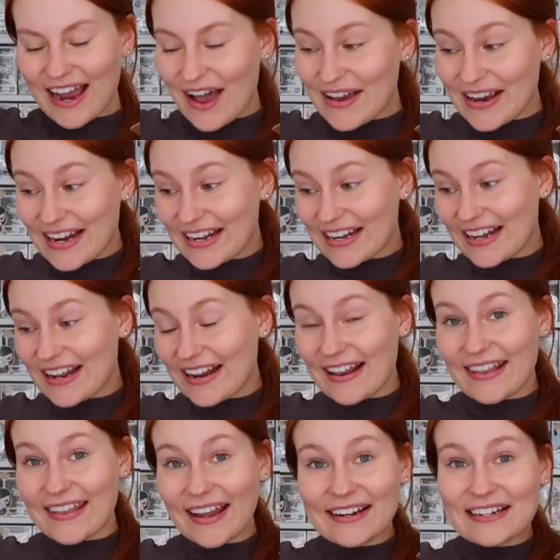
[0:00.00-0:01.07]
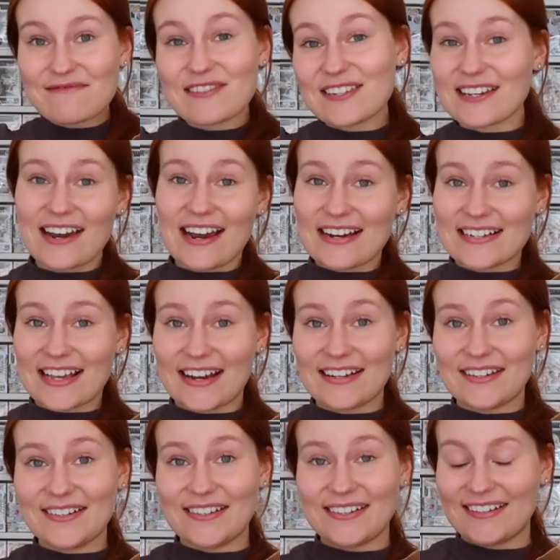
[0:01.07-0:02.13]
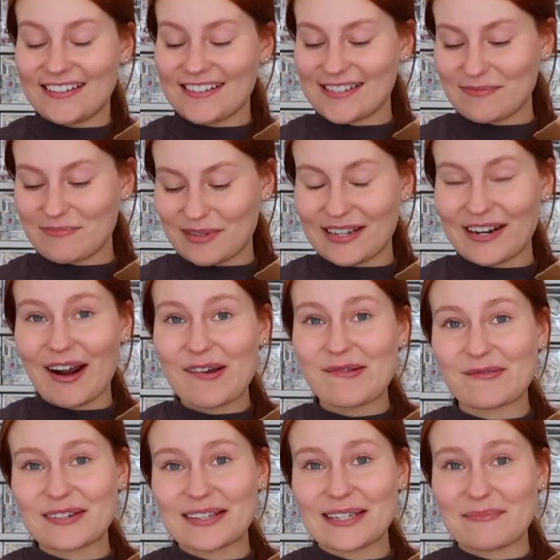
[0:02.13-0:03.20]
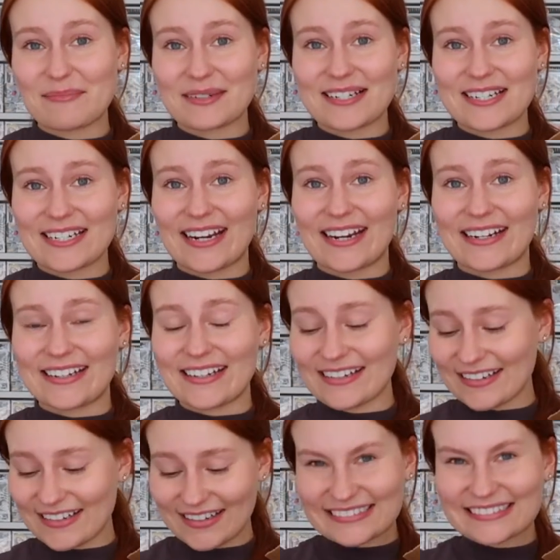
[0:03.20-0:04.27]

I mean, none of you guys had to do this, but I really appreciate it.